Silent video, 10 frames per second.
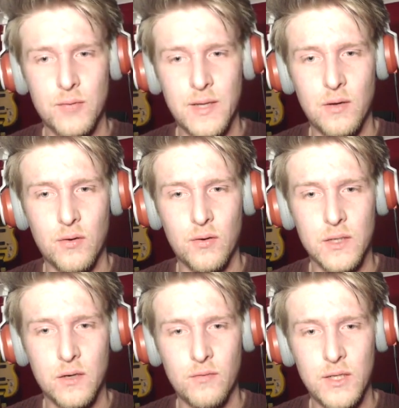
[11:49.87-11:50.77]
without light,
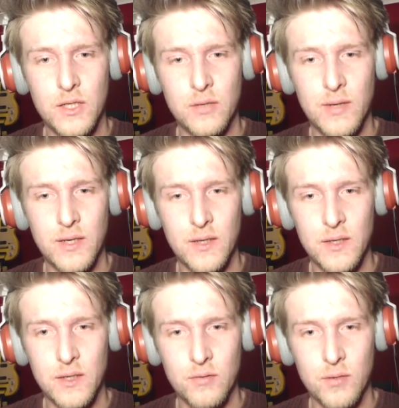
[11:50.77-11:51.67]
I can't really do
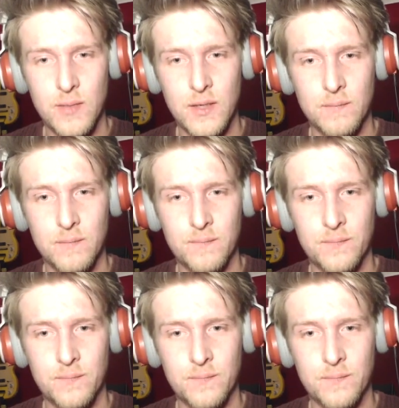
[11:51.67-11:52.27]
anything. Do you know what I mean?